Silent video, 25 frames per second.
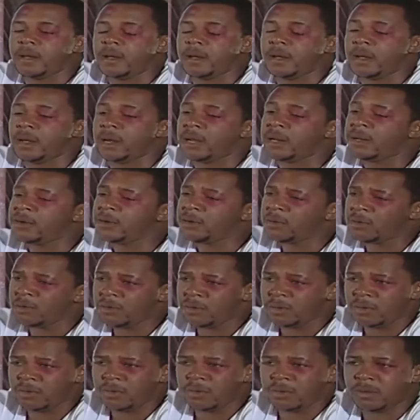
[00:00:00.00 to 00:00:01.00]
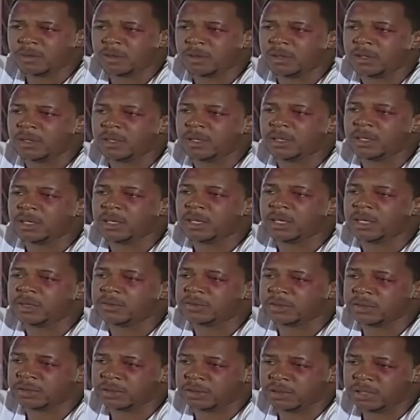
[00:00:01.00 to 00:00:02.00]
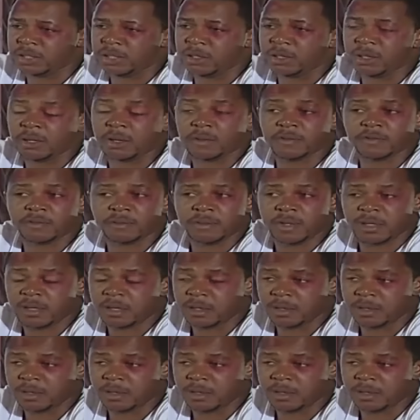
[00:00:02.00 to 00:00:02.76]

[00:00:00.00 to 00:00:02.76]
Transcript: I know if you still love me